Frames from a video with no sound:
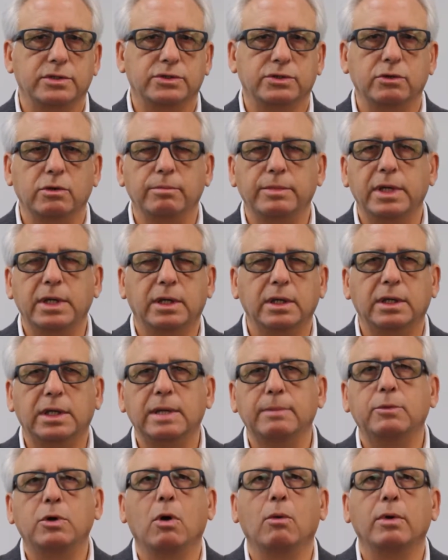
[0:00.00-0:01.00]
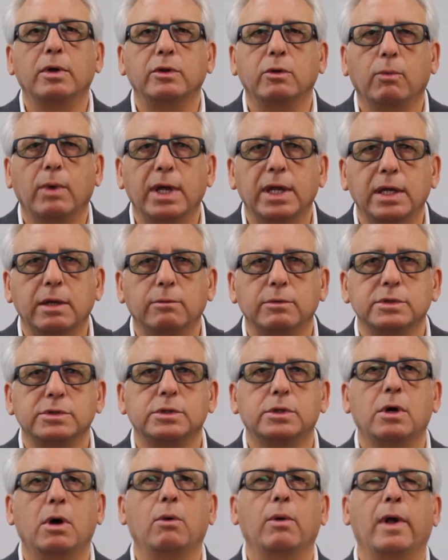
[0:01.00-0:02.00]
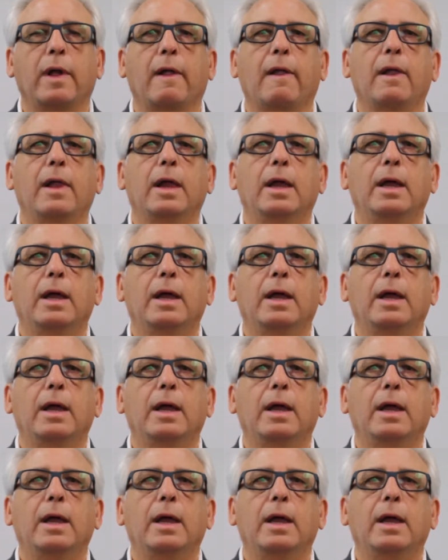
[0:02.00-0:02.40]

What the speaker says: assumed he could keep going the way he was going.